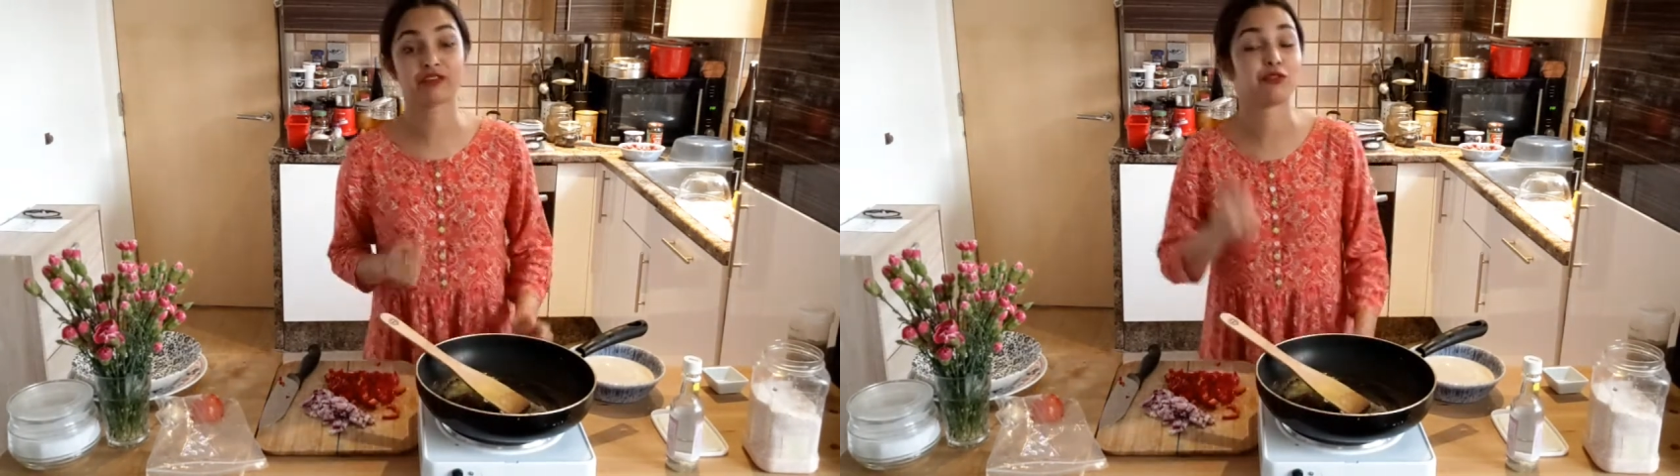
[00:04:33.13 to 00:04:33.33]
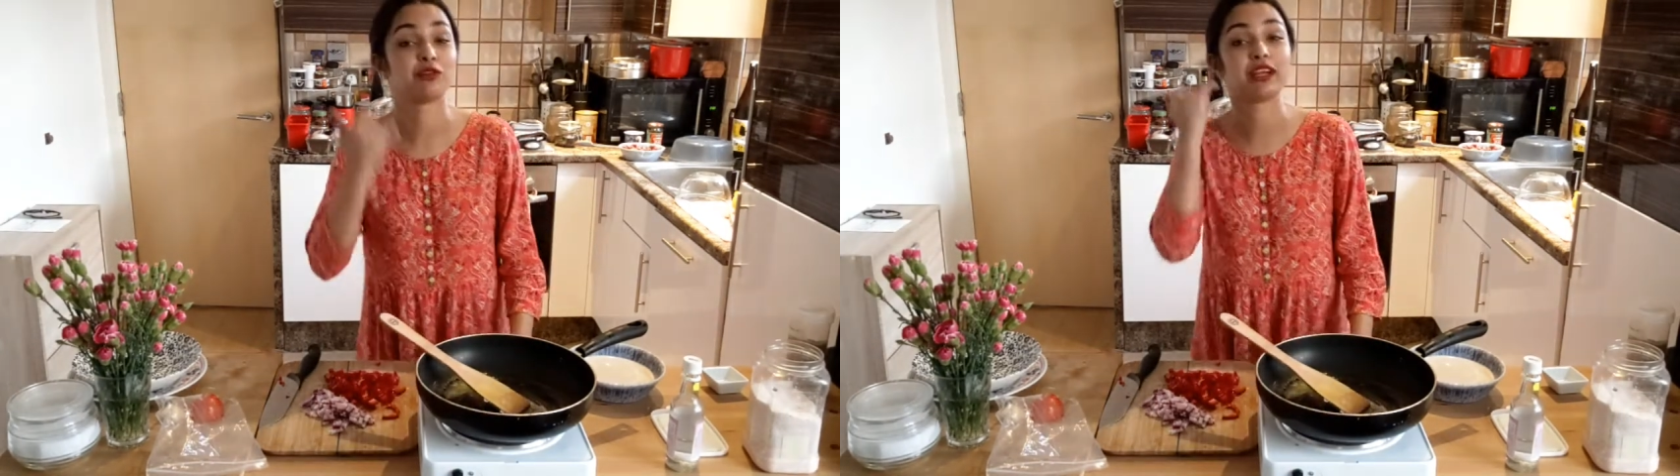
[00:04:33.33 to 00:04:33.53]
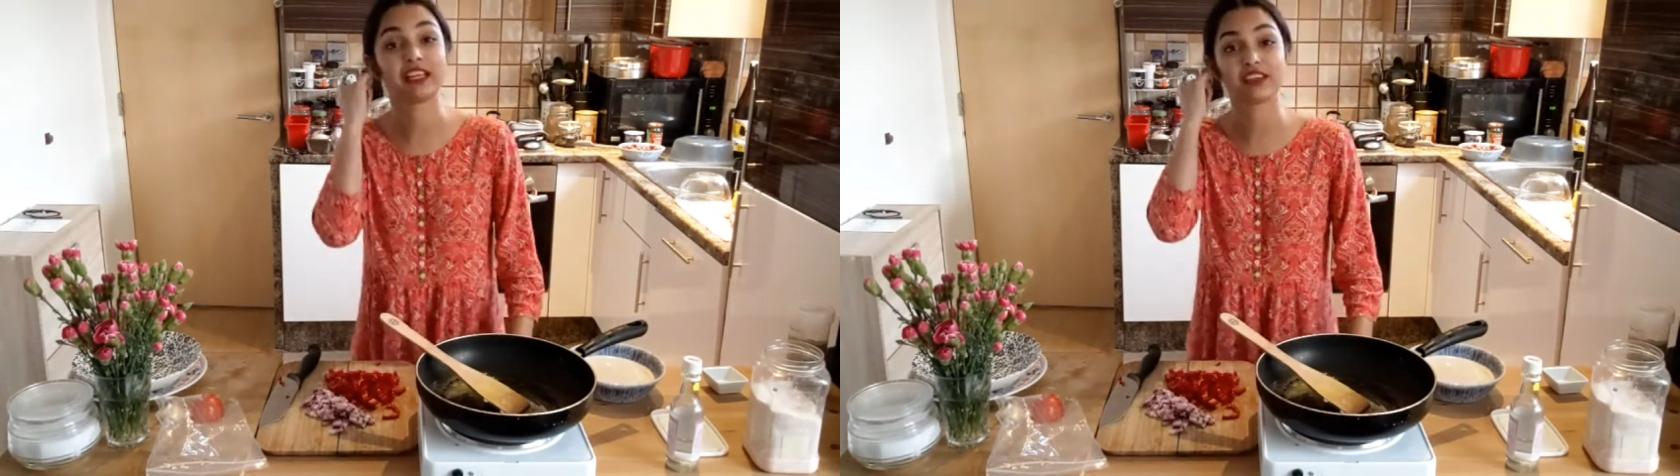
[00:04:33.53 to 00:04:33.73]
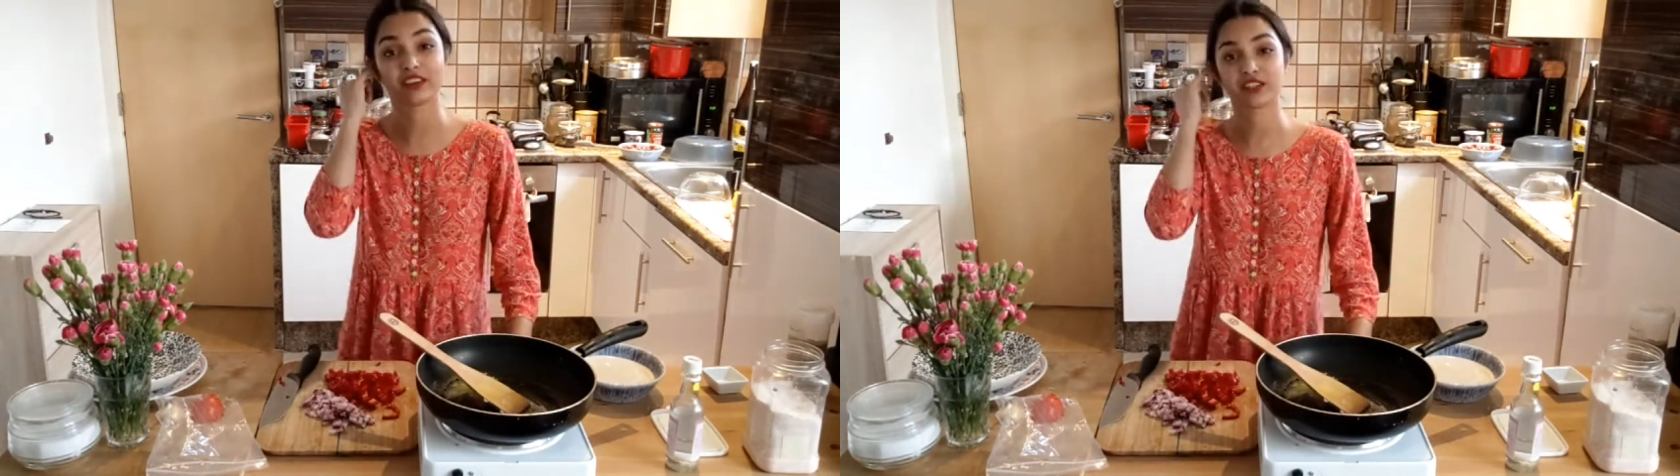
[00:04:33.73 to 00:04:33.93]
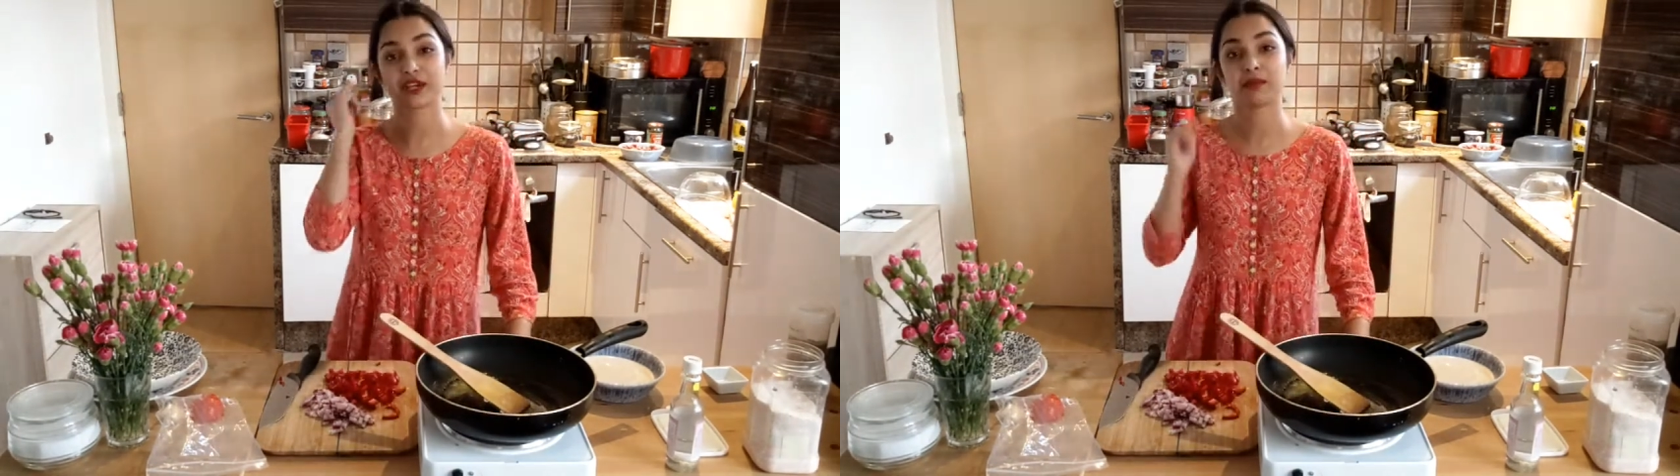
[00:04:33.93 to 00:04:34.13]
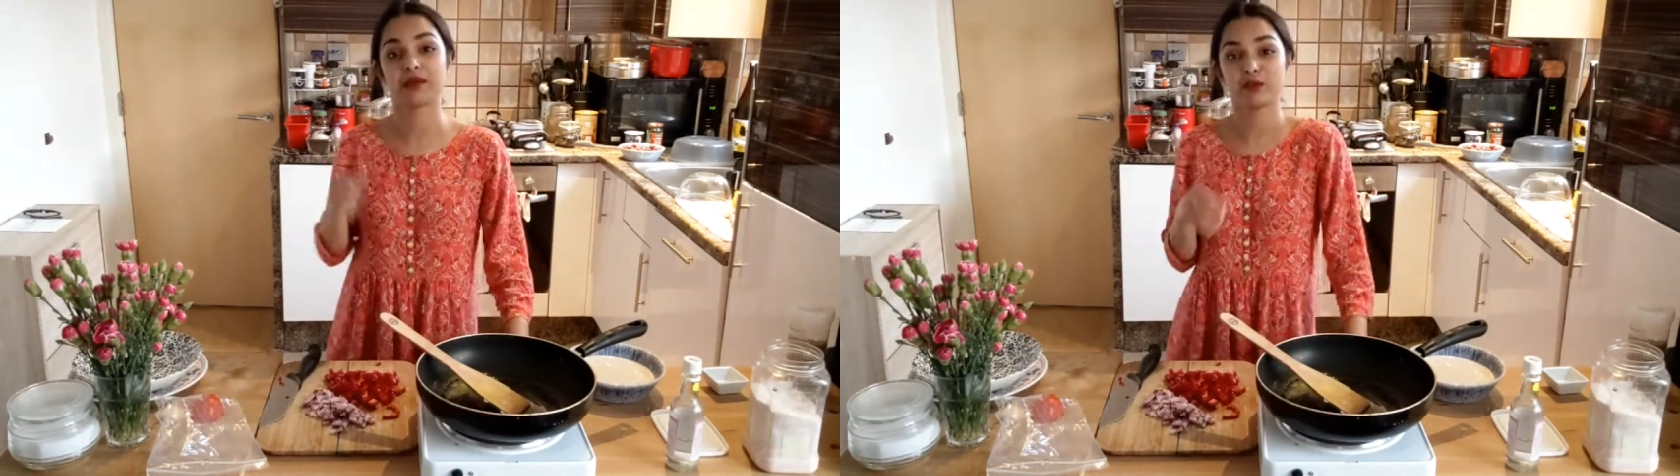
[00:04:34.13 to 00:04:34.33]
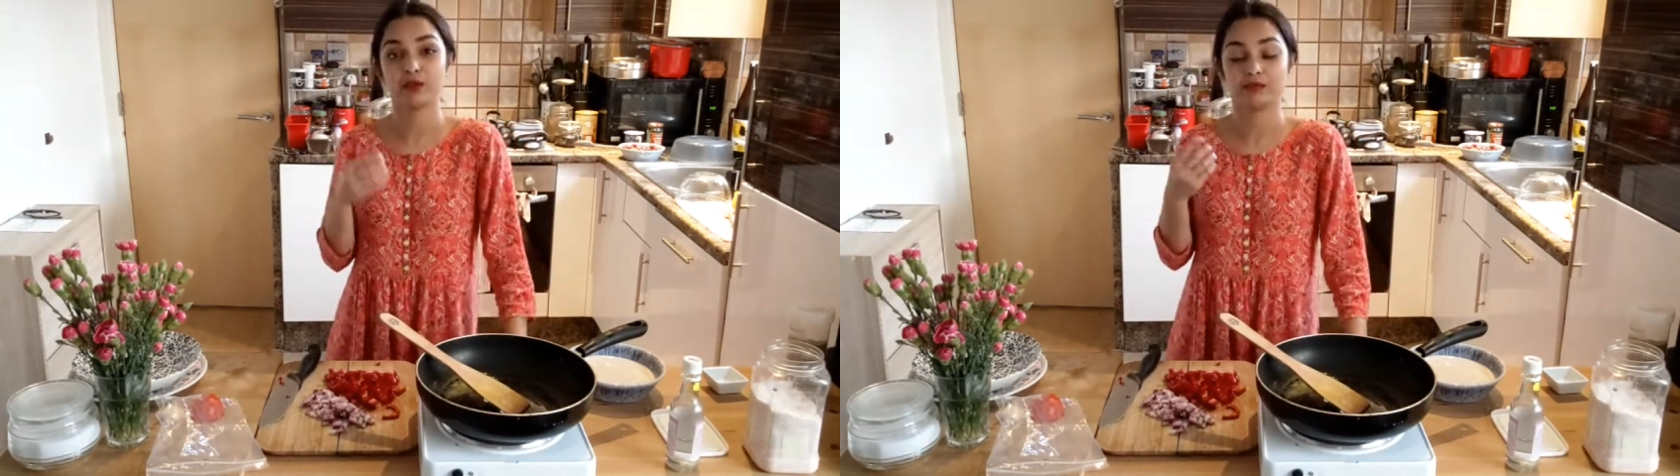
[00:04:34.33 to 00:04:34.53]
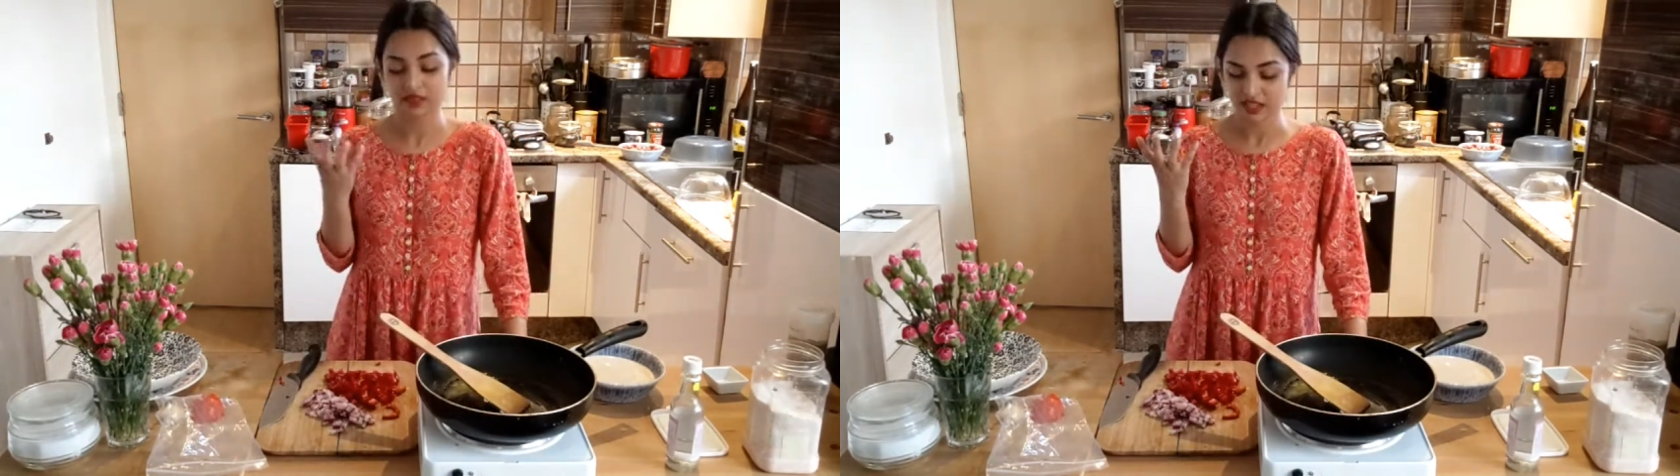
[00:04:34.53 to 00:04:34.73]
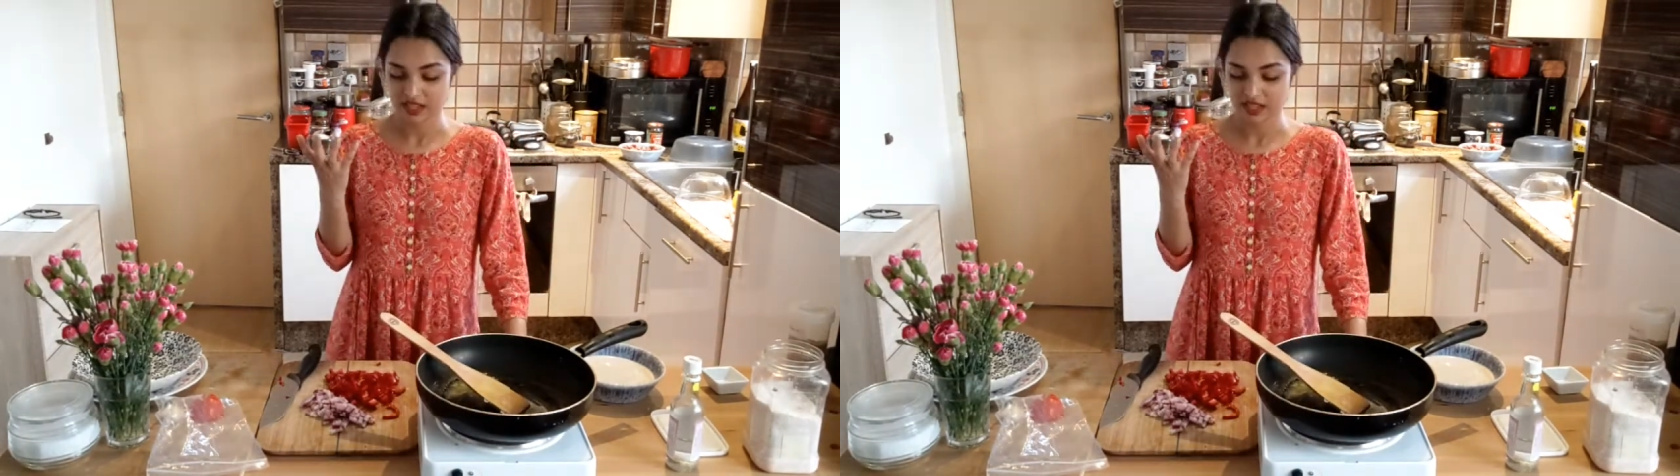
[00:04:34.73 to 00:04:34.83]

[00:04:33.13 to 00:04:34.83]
for really good little